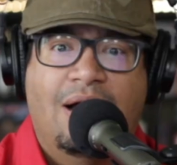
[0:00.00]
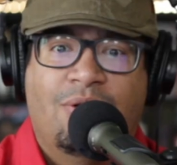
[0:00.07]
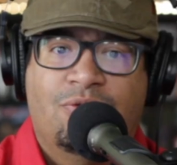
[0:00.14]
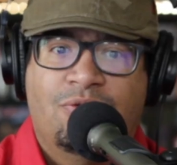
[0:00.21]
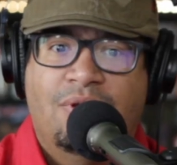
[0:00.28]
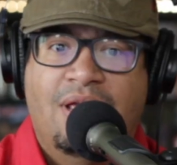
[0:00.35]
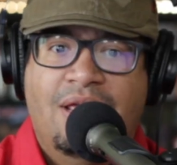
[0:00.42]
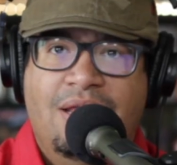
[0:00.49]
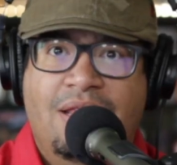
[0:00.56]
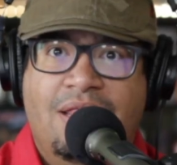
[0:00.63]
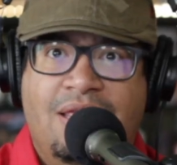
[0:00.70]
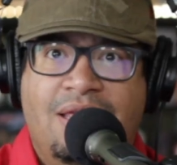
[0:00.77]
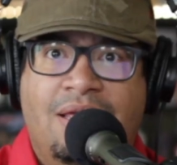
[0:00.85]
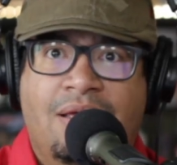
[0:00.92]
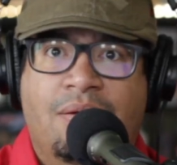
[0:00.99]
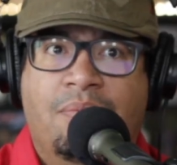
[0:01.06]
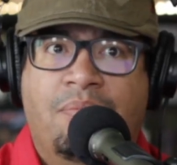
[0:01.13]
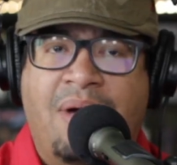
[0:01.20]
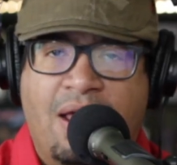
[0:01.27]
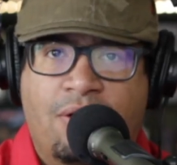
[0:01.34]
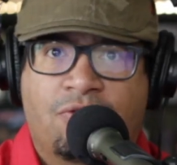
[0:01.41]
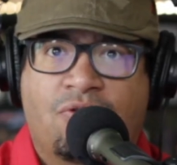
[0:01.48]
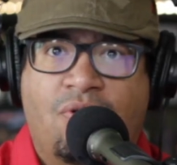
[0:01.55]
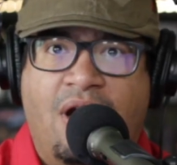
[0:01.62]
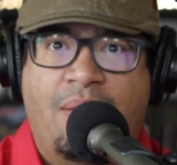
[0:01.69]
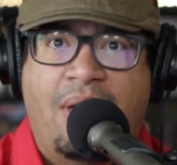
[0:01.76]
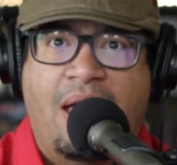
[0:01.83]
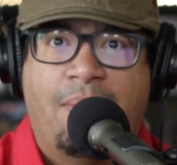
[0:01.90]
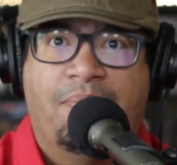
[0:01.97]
I was in the Battlescribe app,